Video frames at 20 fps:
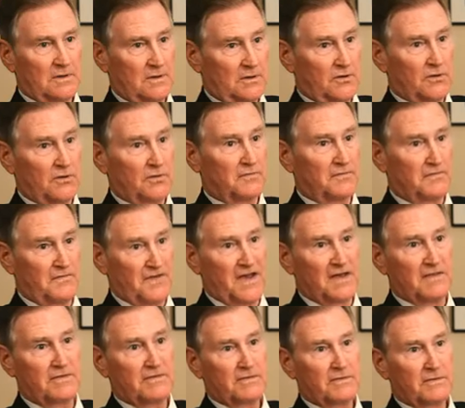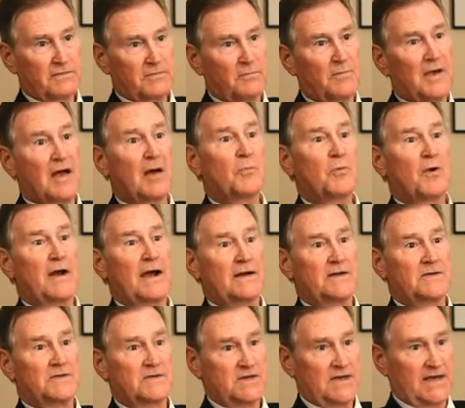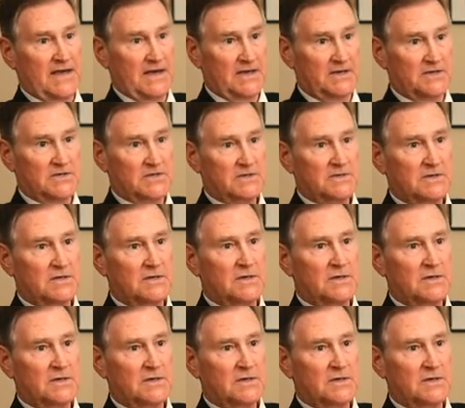a good faith malpractice case.